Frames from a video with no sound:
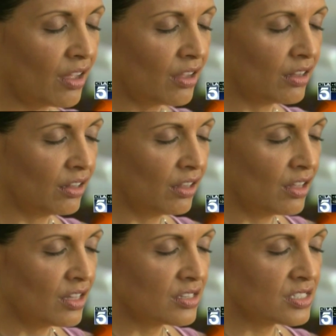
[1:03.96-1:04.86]
only
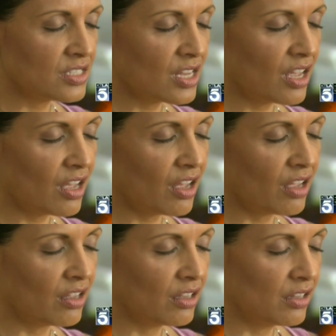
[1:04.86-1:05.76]
12 minutes a
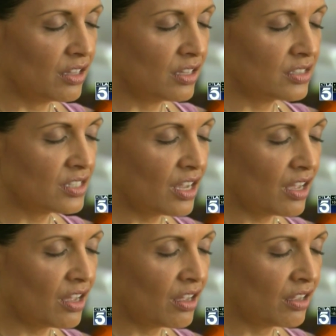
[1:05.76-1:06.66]
day, it can help